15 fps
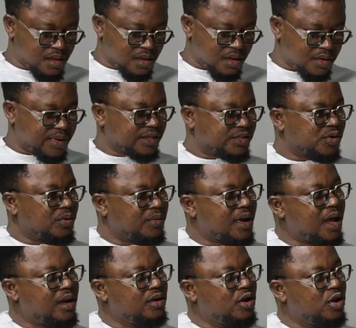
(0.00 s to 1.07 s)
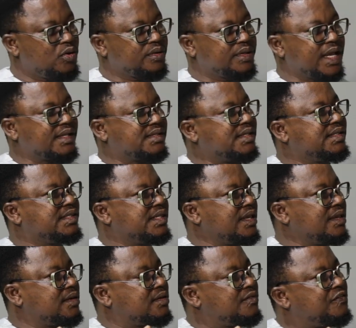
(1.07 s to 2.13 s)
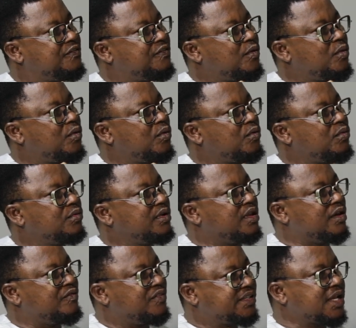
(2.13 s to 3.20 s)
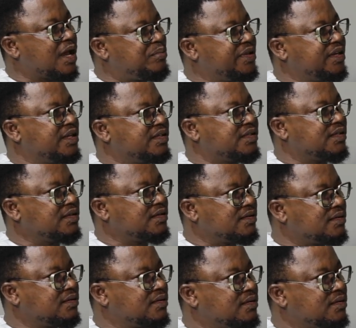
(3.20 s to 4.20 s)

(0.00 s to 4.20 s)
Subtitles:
All right, so how long does it take for the visa application?